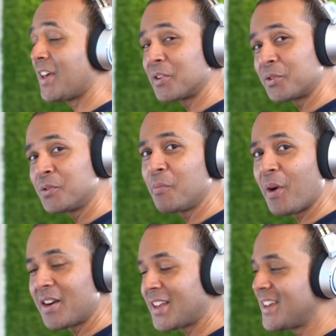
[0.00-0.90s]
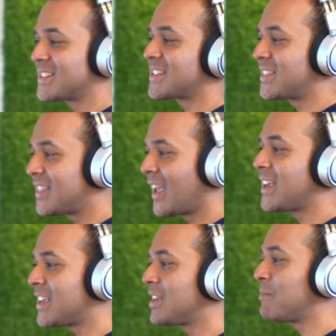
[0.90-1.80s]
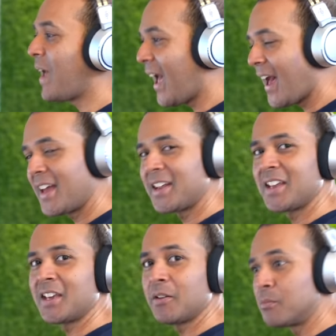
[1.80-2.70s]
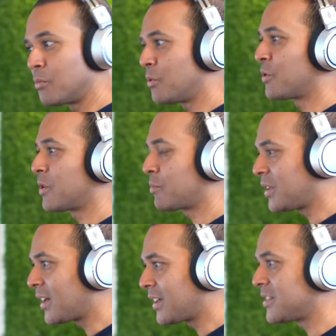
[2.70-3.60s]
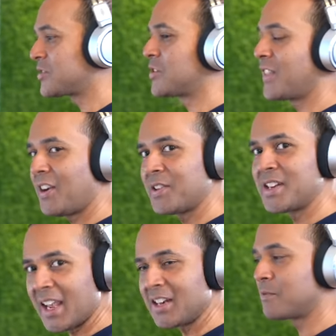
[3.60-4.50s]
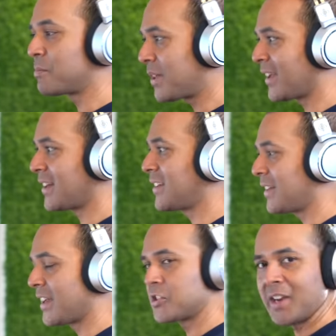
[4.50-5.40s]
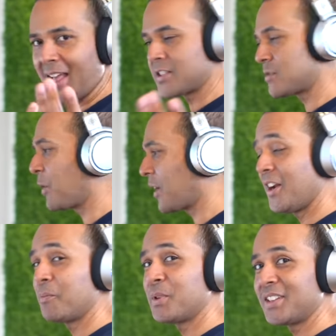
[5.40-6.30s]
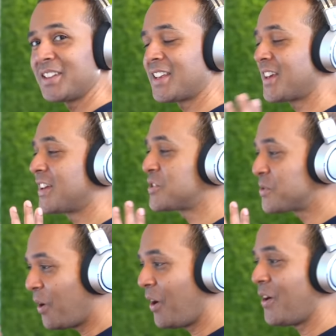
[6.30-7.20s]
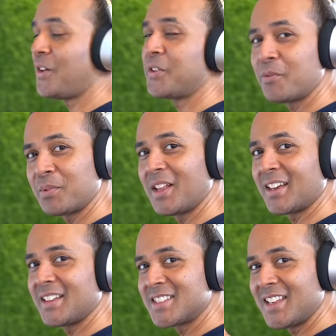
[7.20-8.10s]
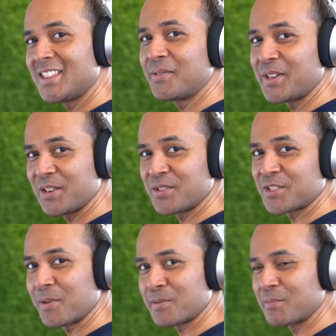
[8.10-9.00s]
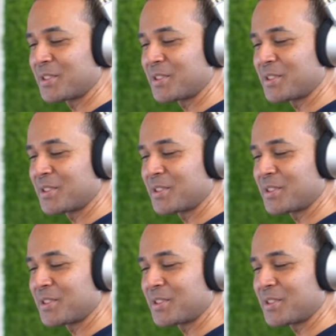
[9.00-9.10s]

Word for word: And the cool part is that they keep adding more plugins to their native plugin collection and Spark. And I'll put a link to all their plugins in the video description